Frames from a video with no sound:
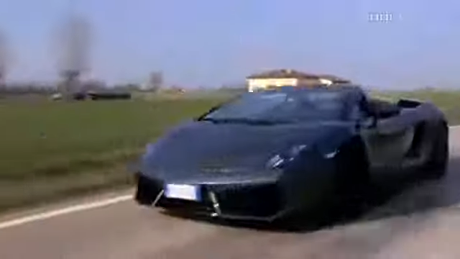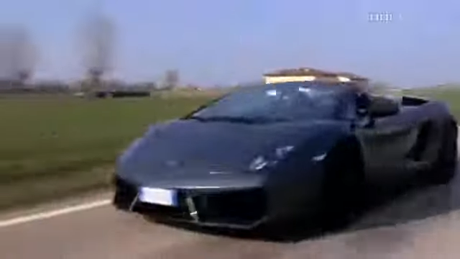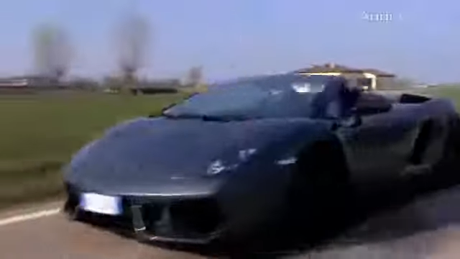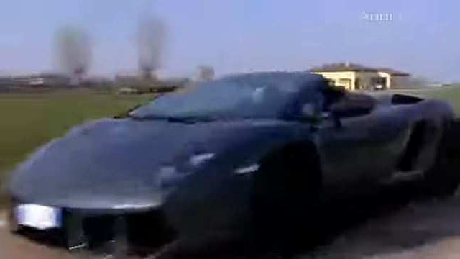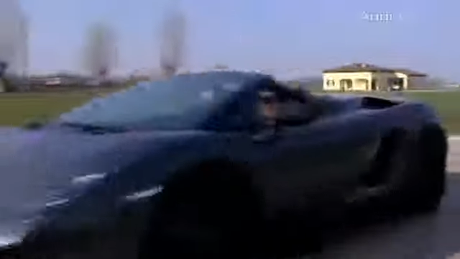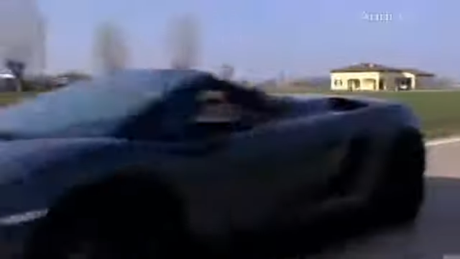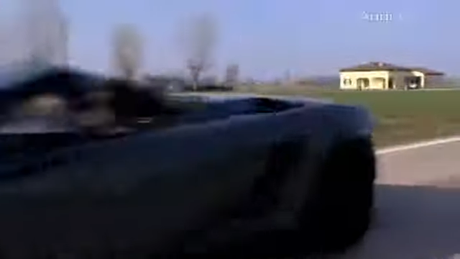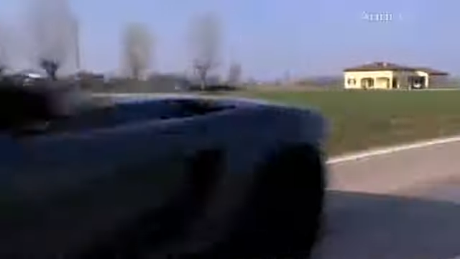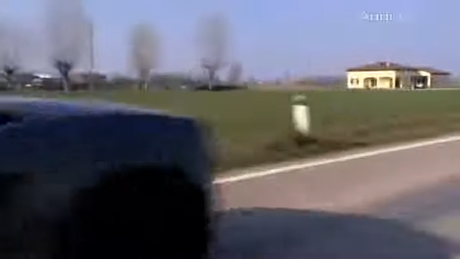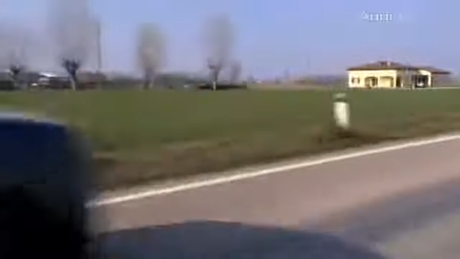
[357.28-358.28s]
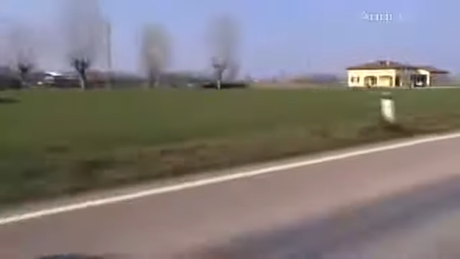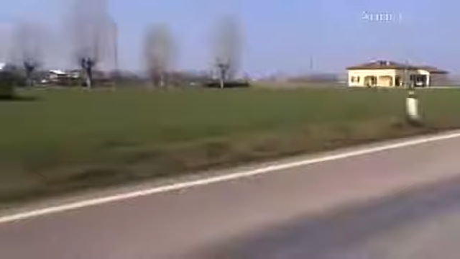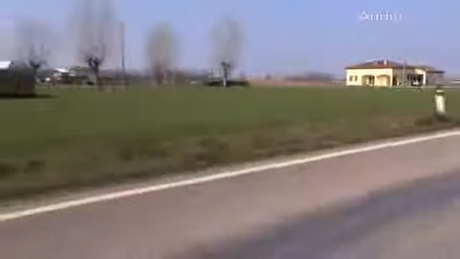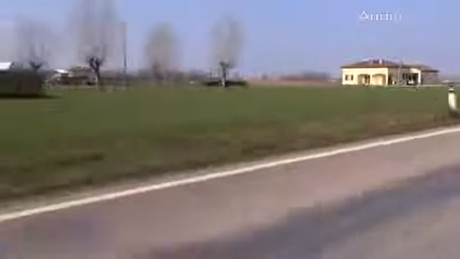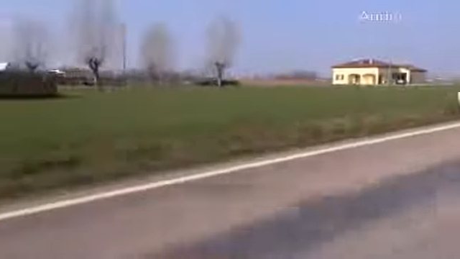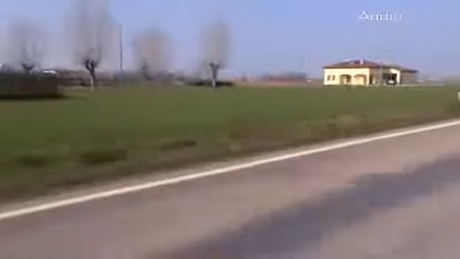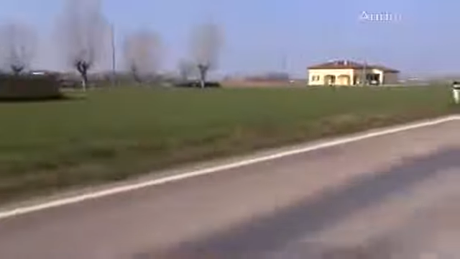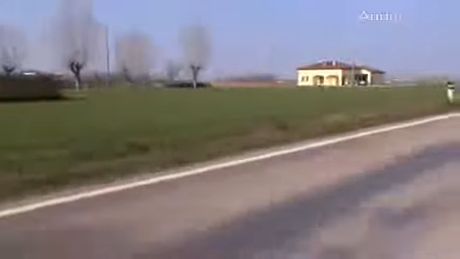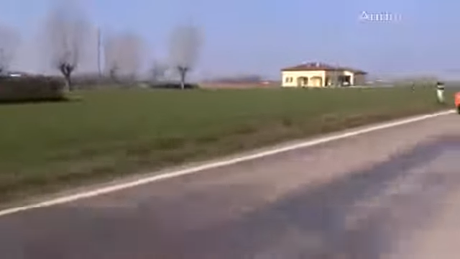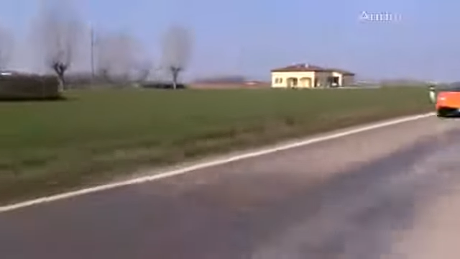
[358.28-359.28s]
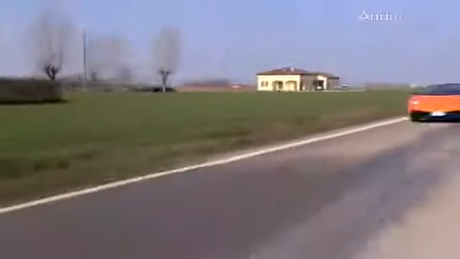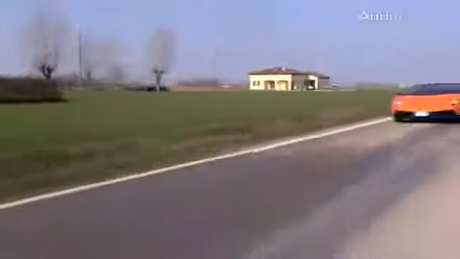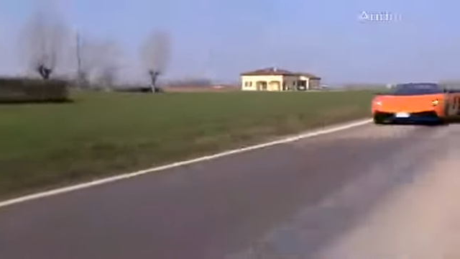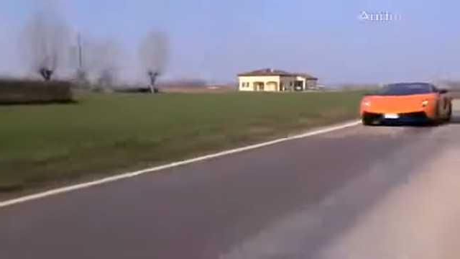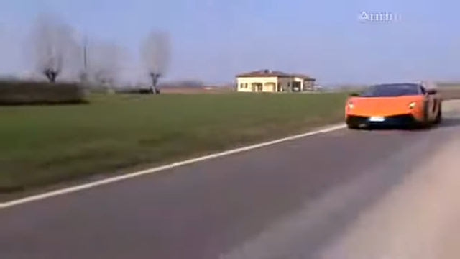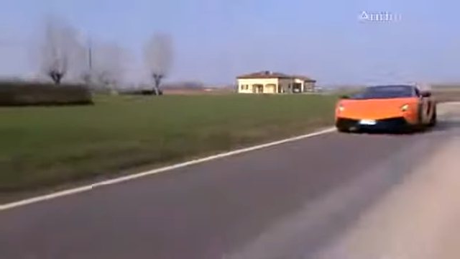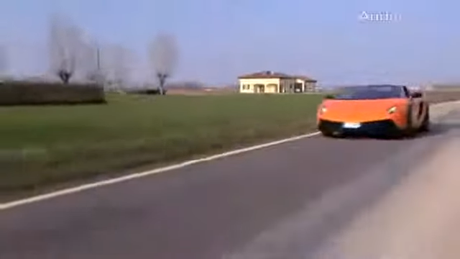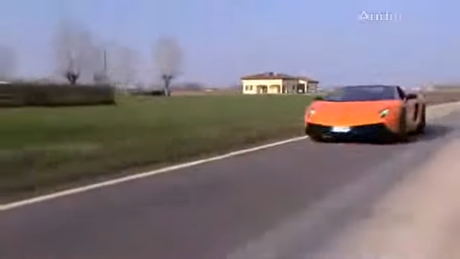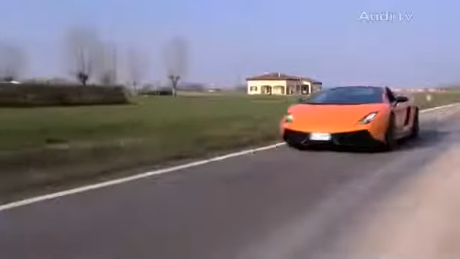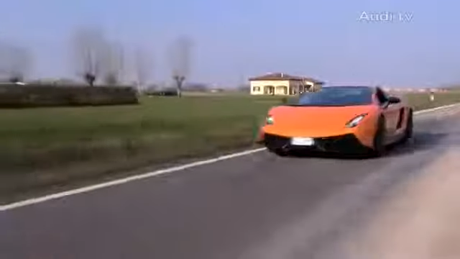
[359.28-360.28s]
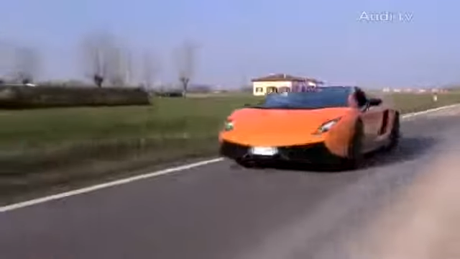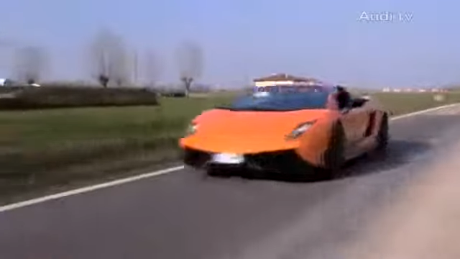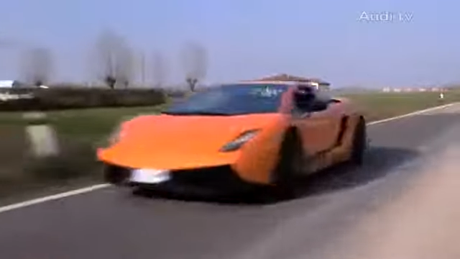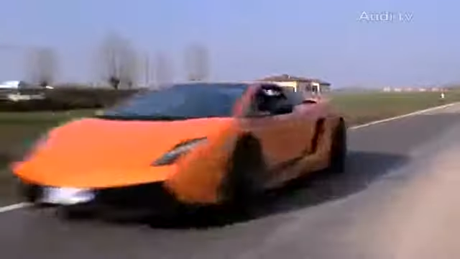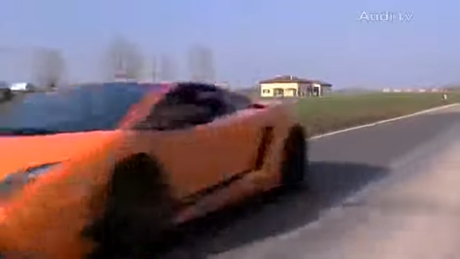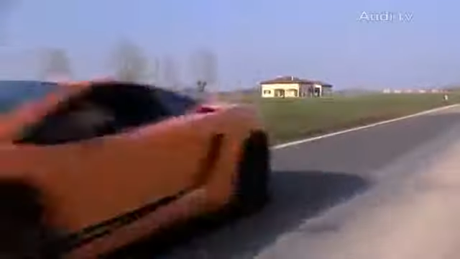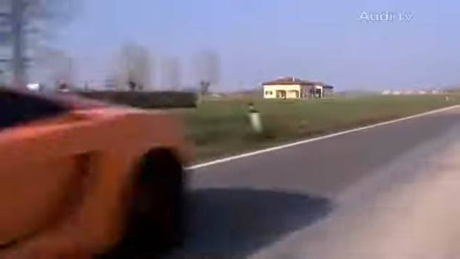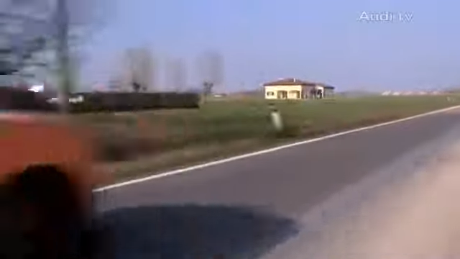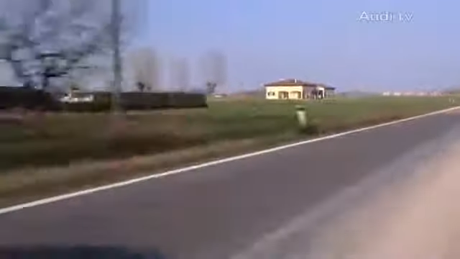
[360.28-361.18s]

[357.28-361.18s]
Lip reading: No face is visible, so there are no lips to read.